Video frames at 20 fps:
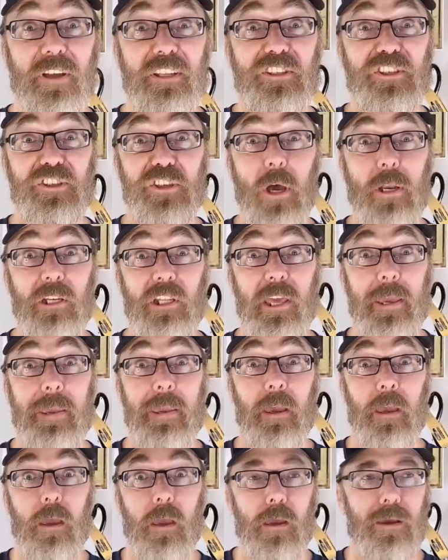Then
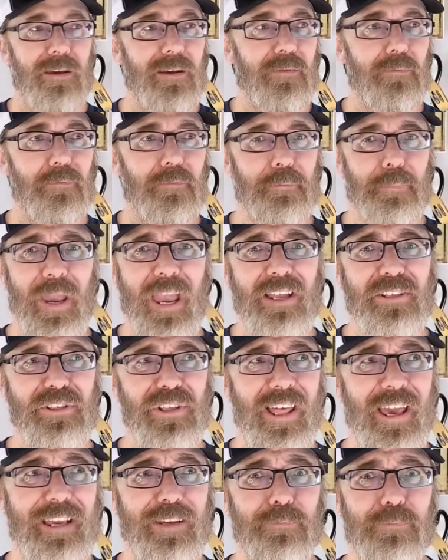suddenly,
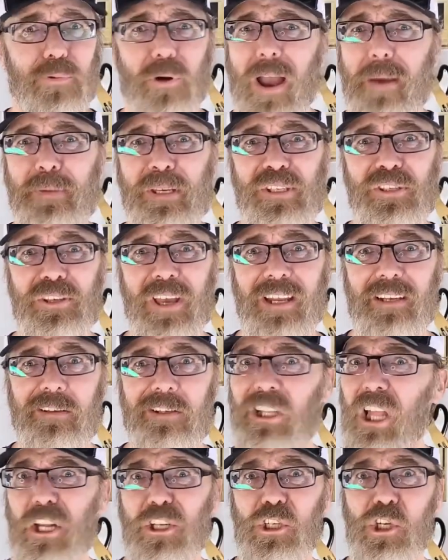bands like Primus
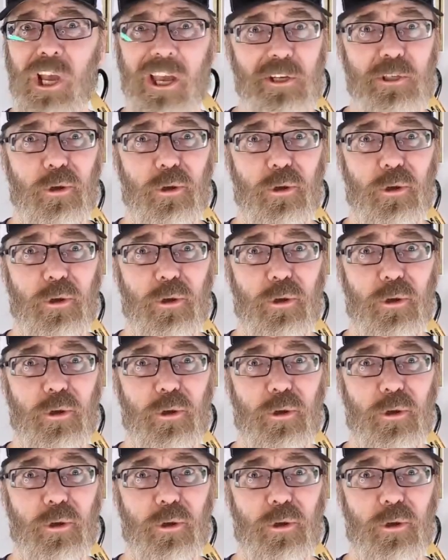and Clutch